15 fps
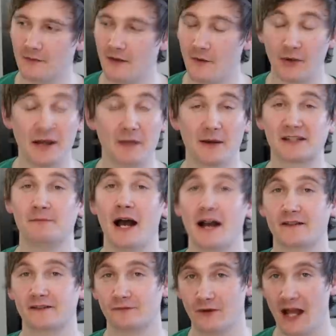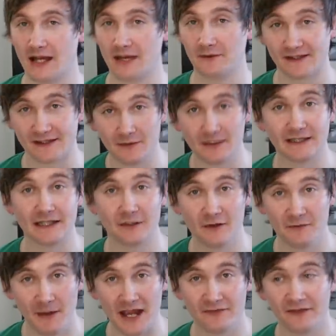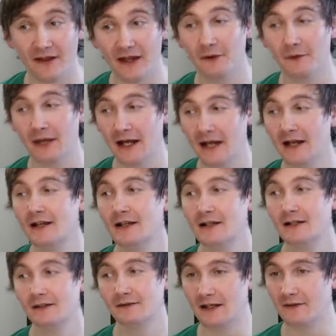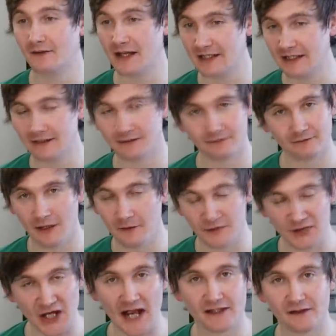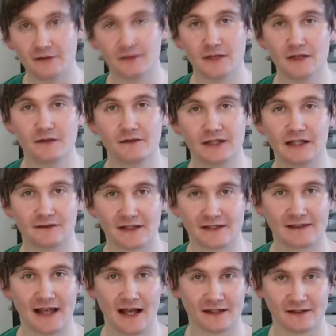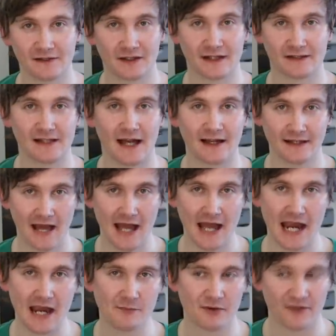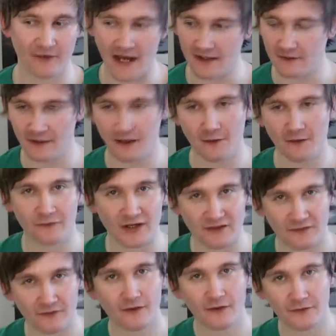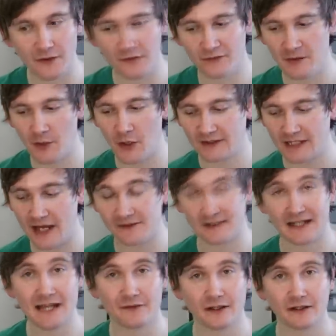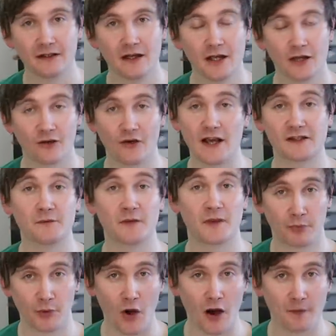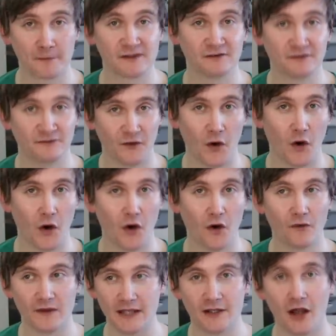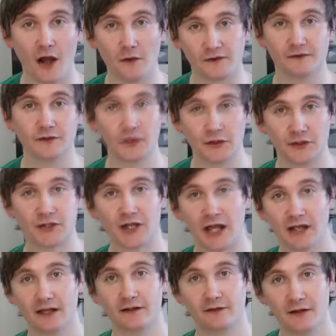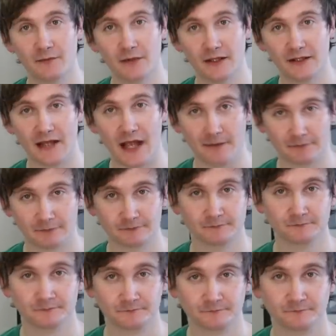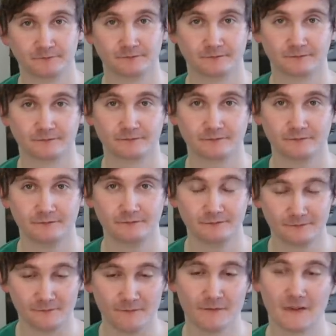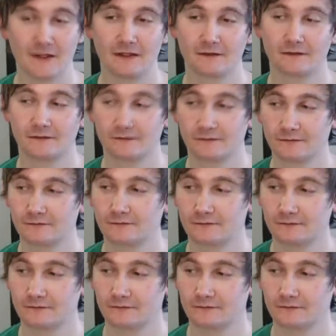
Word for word: bringing it back to Parks and Rec, it was a similar deal with Mayfair where they, mm. they didn't object to them using the settlers of Catan name, provided you know a, free, a few free board games, and even create some of the props for the Cones of Dunshire um, uh, game. Oh, cool. I guess like maybe the figurines